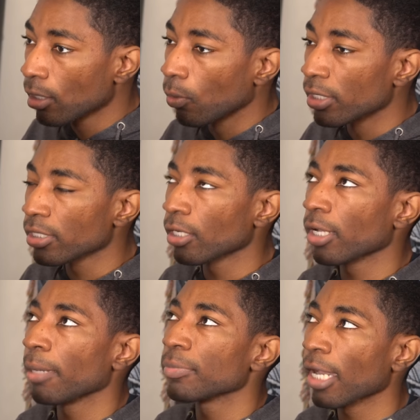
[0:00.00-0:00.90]
where it's like,
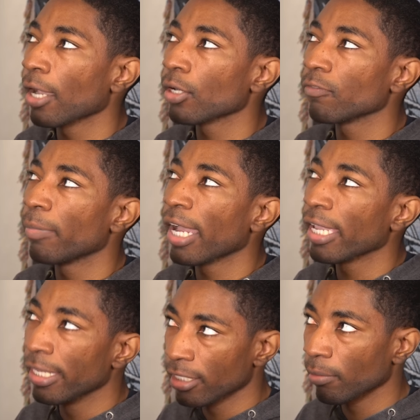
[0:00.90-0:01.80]
okay, I'm tired of
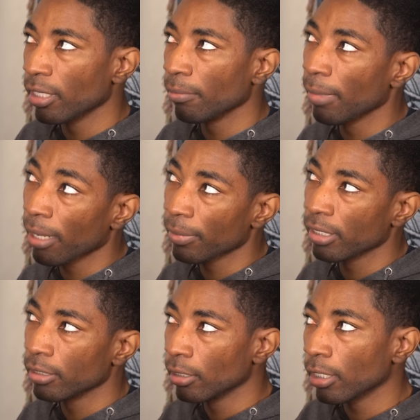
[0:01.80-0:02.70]
buying into them and then not
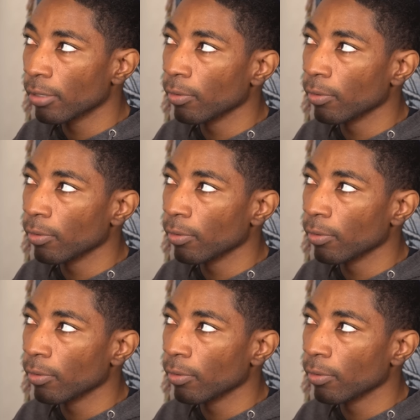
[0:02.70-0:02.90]
being good.